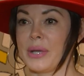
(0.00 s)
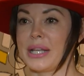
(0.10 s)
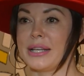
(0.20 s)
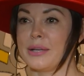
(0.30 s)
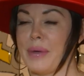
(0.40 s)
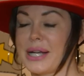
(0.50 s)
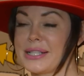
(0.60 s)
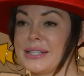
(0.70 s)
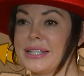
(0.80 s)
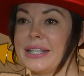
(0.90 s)
and then a
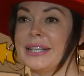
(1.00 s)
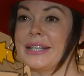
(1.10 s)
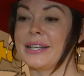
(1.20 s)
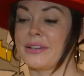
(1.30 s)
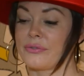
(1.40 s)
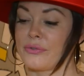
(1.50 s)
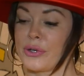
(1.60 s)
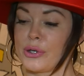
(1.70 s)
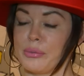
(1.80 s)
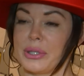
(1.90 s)
masculinity enough for
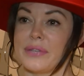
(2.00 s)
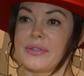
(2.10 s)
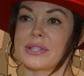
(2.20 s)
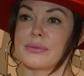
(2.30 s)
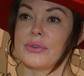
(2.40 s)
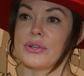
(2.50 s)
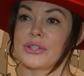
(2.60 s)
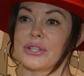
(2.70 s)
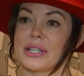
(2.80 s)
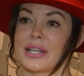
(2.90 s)
you to believe the
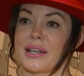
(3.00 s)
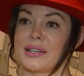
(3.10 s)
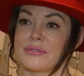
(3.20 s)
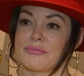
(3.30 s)
subversion in the end.